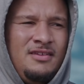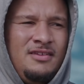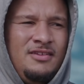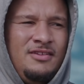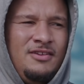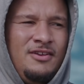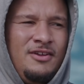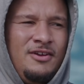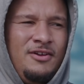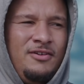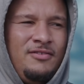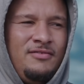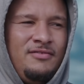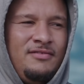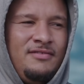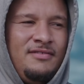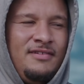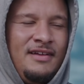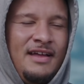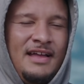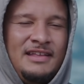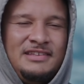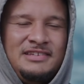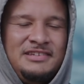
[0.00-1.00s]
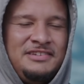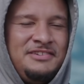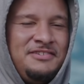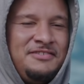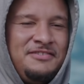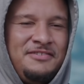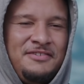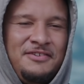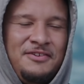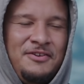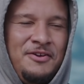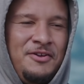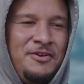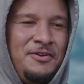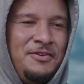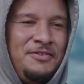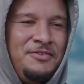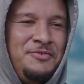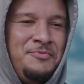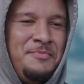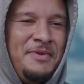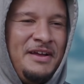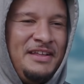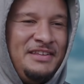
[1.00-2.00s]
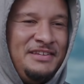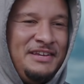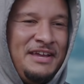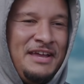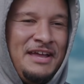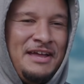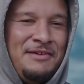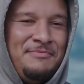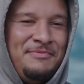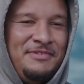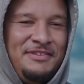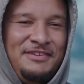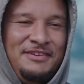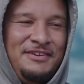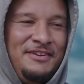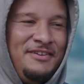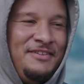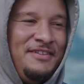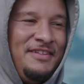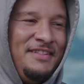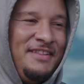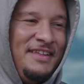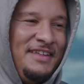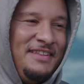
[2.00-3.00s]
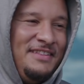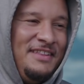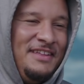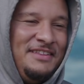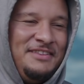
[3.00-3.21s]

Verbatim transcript: You know I just go to do my job and you know let,